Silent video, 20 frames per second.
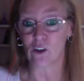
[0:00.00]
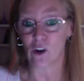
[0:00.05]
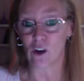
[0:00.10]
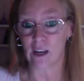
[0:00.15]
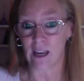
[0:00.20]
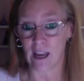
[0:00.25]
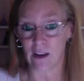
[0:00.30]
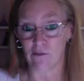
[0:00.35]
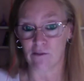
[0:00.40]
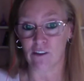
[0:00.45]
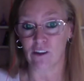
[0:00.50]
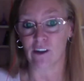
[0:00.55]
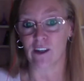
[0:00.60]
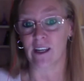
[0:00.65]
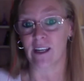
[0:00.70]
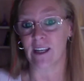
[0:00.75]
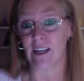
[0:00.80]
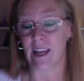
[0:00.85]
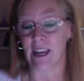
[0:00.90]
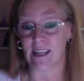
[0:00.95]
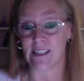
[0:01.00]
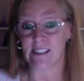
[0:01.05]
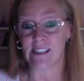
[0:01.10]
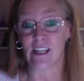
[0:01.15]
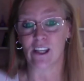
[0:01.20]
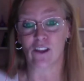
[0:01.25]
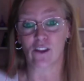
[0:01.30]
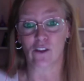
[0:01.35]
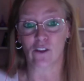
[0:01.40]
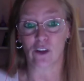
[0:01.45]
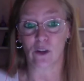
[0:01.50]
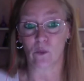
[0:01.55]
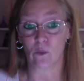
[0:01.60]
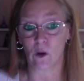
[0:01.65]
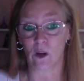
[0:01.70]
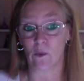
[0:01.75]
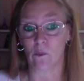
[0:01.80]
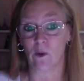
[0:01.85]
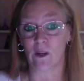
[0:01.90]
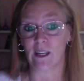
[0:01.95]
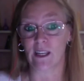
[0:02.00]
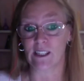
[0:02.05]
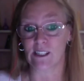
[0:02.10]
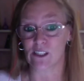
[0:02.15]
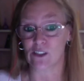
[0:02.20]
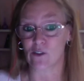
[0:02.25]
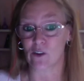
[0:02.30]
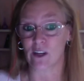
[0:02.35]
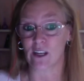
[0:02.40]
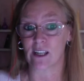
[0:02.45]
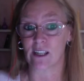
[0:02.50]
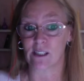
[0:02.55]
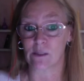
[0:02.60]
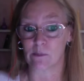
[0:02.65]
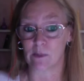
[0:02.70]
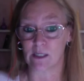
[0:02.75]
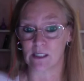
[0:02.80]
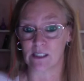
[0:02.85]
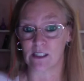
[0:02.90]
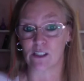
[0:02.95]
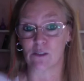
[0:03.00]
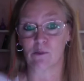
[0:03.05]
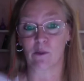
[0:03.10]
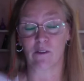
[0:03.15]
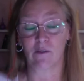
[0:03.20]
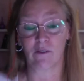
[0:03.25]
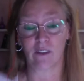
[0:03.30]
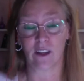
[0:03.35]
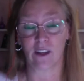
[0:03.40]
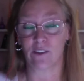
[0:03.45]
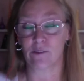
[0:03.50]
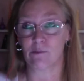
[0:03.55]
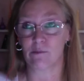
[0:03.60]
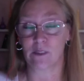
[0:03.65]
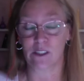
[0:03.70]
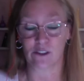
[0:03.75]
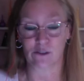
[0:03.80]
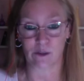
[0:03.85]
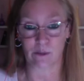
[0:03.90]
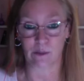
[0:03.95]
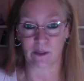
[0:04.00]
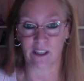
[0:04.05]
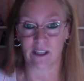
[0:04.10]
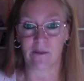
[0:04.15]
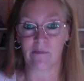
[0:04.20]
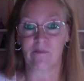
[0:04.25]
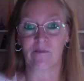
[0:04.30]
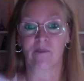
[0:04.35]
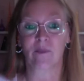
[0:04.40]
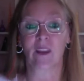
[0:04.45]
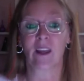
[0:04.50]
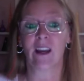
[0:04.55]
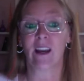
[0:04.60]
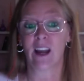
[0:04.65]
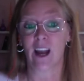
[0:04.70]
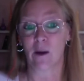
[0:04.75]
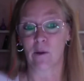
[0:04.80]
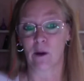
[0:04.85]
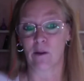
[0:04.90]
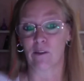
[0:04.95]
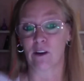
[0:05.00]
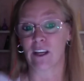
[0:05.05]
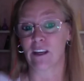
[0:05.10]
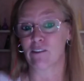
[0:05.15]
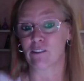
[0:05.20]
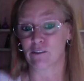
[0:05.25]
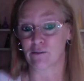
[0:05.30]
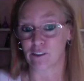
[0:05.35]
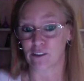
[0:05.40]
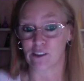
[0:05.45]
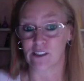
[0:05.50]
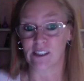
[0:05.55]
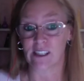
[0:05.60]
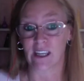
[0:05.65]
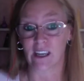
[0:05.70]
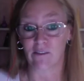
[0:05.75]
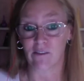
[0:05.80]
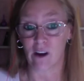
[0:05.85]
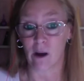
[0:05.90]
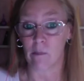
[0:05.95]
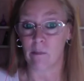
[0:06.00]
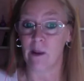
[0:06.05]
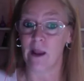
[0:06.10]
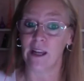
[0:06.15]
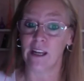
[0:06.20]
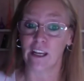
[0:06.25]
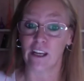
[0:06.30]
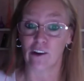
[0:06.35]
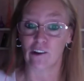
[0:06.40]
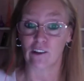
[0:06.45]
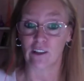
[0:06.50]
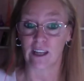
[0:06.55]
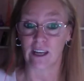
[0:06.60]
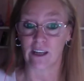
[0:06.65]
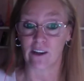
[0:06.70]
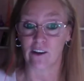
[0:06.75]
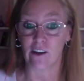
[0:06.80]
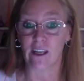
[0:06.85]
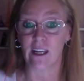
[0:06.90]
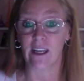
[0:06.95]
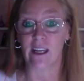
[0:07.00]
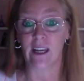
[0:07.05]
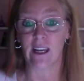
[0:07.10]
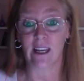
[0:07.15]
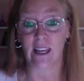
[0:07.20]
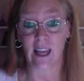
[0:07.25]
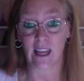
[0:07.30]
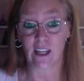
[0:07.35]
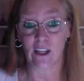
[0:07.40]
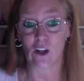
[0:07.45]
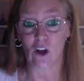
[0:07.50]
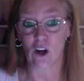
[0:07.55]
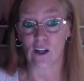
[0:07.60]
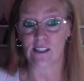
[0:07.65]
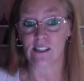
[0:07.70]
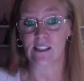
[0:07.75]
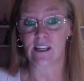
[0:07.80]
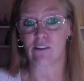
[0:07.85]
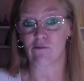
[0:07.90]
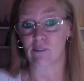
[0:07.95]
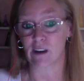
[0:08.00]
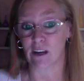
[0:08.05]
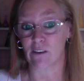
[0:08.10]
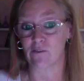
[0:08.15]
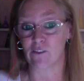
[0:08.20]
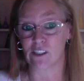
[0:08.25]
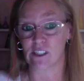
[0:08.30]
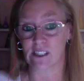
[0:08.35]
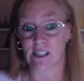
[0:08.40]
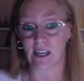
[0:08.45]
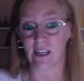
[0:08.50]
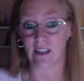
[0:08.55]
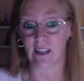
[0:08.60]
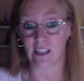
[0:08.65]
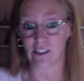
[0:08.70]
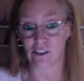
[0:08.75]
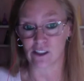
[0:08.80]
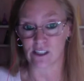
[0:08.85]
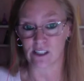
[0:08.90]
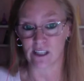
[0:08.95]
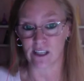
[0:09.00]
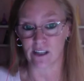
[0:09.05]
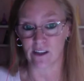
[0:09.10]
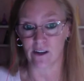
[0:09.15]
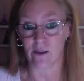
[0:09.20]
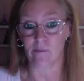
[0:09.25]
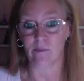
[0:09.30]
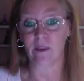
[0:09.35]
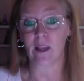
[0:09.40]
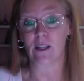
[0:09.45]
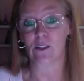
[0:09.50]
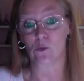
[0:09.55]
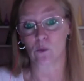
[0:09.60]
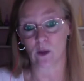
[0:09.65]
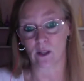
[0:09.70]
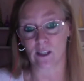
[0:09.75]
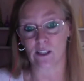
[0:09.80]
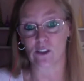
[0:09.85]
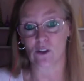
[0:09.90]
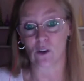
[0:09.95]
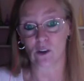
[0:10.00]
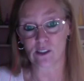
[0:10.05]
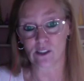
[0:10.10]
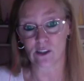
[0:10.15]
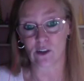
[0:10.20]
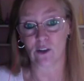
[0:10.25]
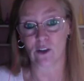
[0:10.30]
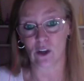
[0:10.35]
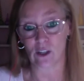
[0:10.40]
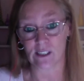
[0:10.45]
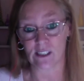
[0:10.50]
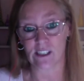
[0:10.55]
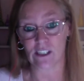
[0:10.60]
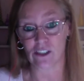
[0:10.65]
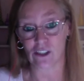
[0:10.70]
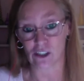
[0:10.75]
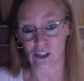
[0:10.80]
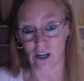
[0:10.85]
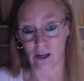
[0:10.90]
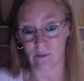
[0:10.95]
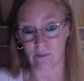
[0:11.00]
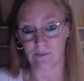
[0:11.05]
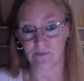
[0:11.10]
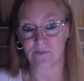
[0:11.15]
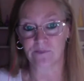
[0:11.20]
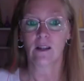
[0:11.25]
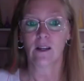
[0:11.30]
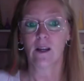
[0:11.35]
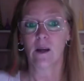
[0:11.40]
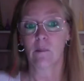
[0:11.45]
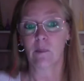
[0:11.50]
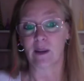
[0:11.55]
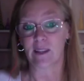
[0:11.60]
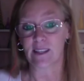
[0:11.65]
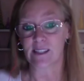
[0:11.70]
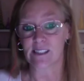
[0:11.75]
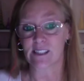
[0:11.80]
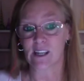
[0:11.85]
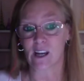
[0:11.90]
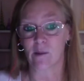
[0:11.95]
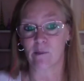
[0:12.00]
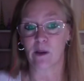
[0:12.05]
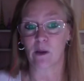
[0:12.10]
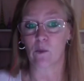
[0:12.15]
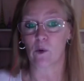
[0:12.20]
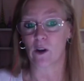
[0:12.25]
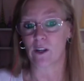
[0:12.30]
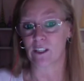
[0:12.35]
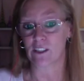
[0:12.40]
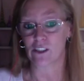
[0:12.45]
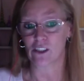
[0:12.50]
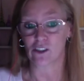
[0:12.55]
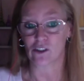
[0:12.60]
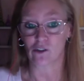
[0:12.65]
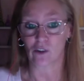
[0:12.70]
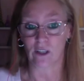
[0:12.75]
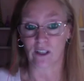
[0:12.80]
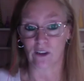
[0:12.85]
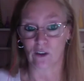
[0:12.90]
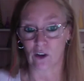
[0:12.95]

long after, in 1831, when he started his business but failed miserably. However, he refused to give up, and a year later he again lost and ran for state legislator, as well as also lost his job. By this time, he wanted to join